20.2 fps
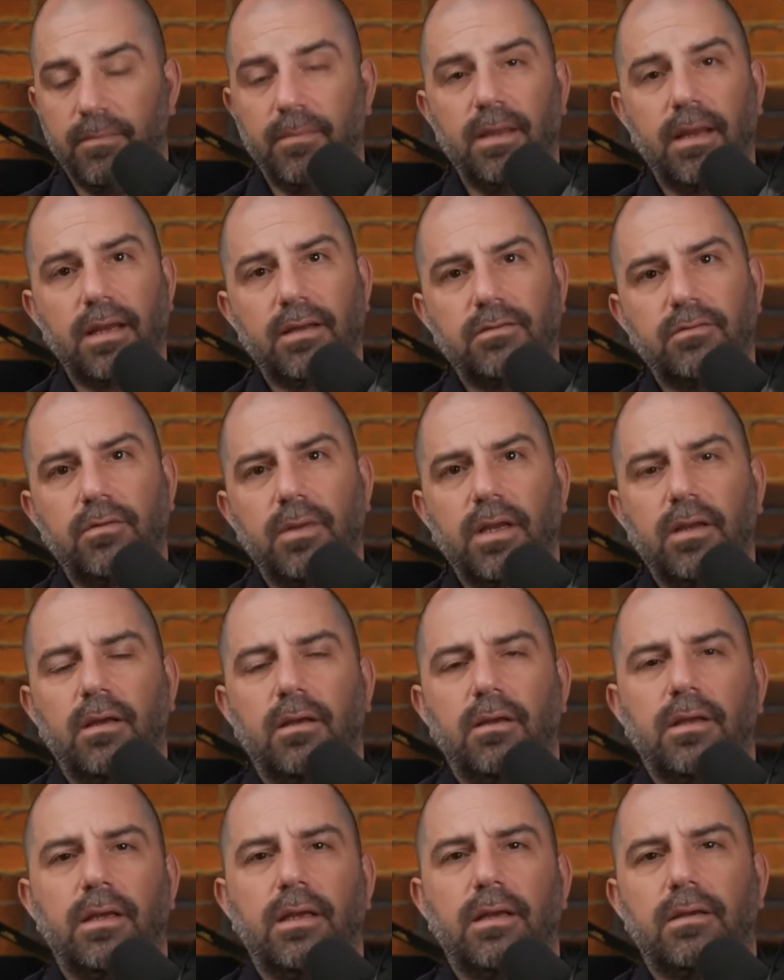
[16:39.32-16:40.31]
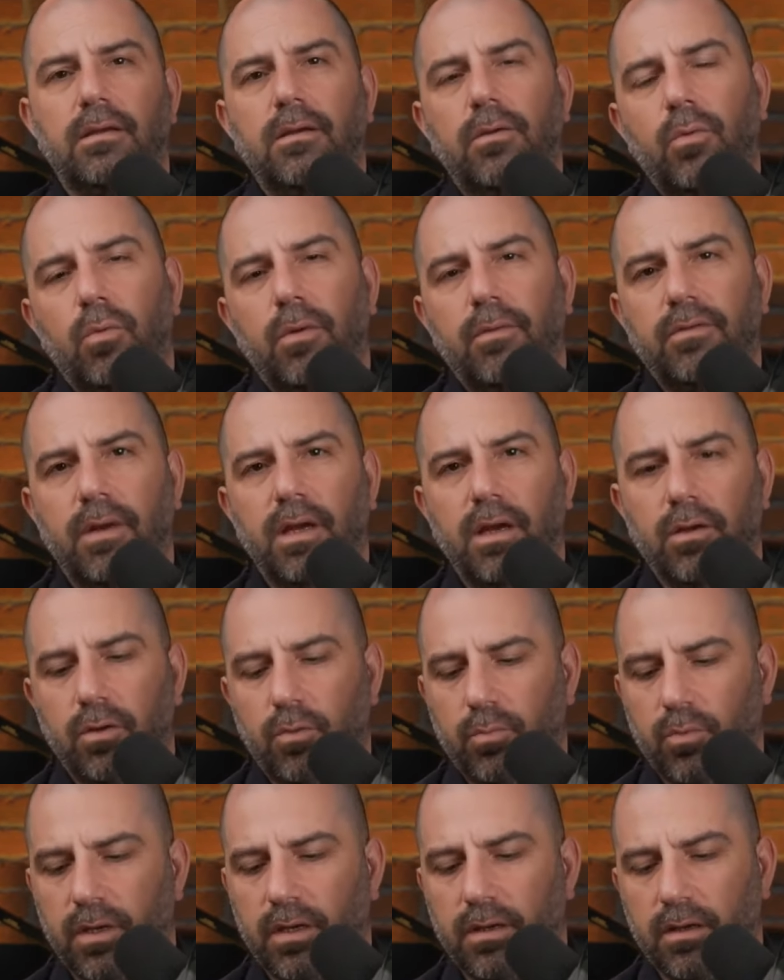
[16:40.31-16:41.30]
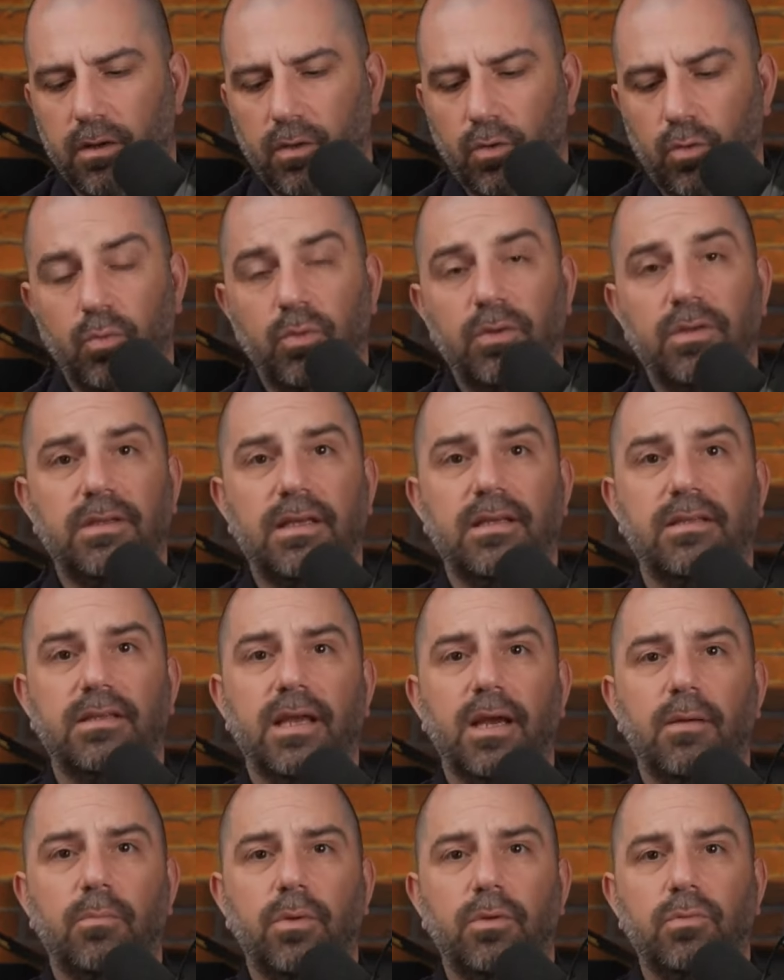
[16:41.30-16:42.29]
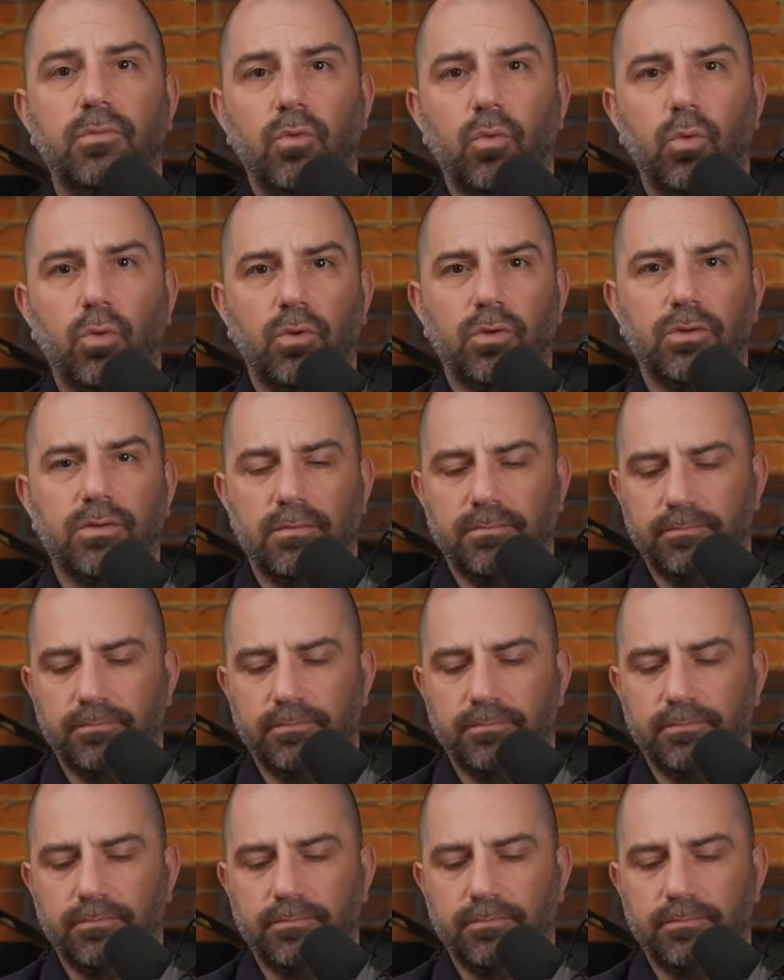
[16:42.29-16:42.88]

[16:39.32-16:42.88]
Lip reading: And finally, to evaluate who is this camera for?